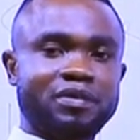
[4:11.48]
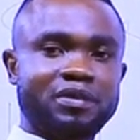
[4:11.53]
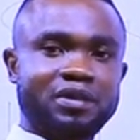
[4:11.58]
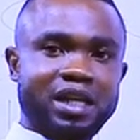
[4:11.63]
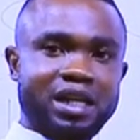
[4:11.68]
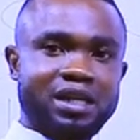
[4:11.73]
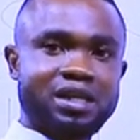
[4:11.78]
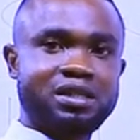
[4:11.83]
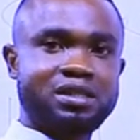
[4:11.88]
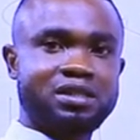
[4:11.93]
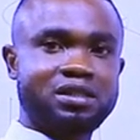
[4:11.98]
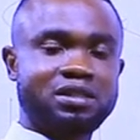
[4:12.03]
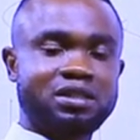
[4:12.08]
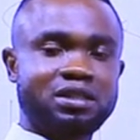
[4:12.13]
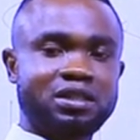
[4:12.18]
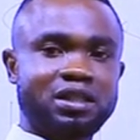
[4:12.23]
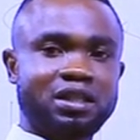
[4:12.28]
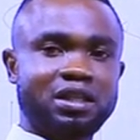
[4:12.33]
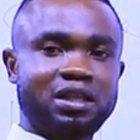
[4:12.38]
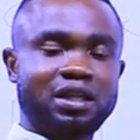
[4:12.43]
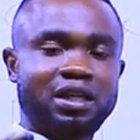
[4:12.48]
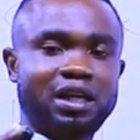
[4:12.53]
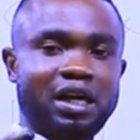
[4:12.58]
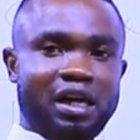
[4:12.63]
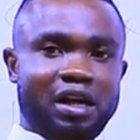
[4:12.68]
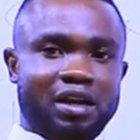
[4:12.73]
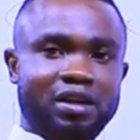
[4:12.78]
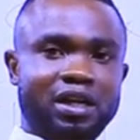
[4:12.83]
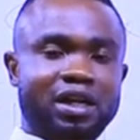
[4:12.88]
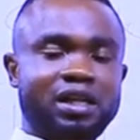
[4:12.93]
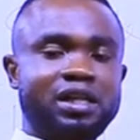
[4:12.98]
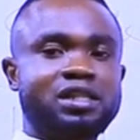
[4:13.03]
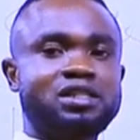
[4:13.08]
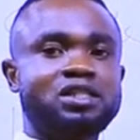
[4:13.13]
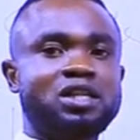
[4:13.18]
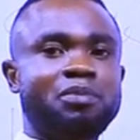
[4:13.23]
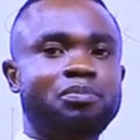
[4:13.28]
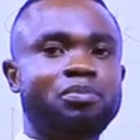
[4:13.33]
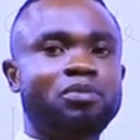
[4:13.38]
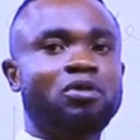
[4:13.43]
That is another
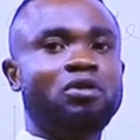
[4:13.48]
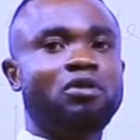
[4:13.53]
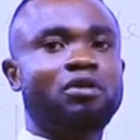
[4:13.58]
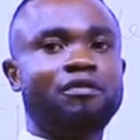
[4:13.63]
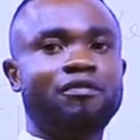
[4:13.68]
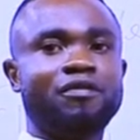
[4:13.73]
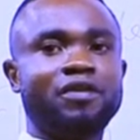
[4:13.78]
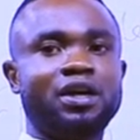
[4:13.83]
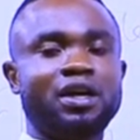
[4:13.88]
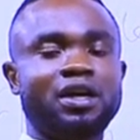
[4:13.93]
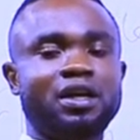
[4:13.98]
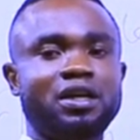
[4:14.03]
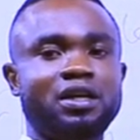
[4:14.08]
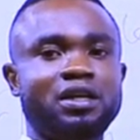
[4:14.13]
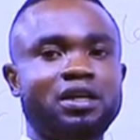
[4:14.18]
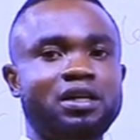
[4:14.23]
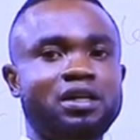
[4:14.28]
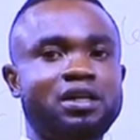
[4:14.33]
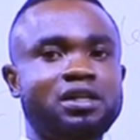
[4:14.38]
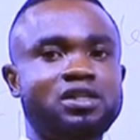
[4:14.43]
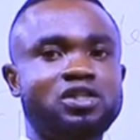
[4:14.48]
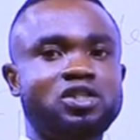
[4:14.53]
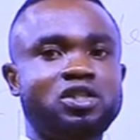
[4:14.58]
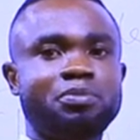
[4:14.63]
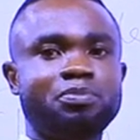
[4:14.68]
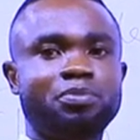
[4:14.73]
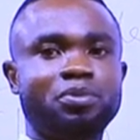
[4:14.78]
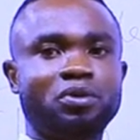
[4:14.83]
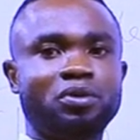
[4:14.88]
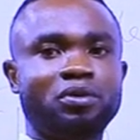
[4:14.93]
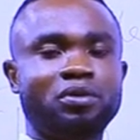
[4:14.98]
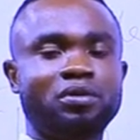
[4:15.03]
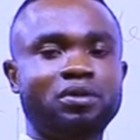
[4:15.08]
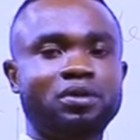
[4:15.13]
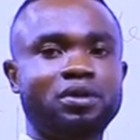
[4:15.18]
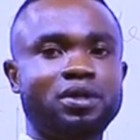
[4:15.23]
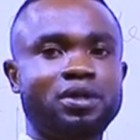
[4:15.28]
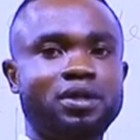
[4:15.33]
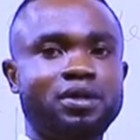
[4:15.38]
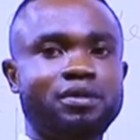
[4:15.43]
example of a simple
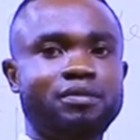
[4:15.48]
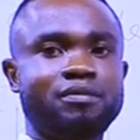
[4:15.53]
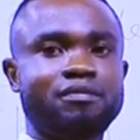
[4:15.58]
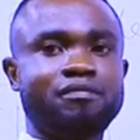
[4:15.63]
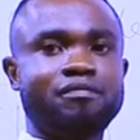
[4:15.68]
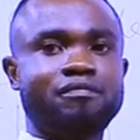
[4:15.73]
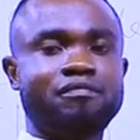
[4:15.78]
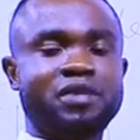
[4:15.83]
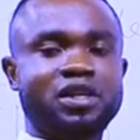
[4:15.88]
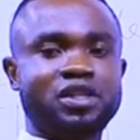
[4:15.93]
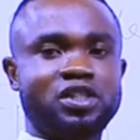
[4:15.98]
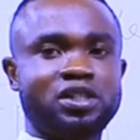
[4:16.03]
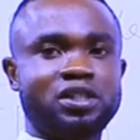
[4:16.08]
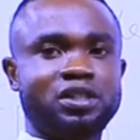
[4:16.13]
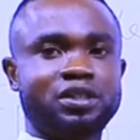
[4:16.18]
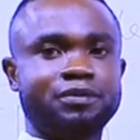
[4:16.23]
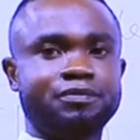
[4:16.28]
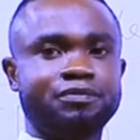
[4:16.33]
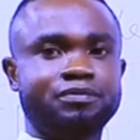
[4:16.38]
machine.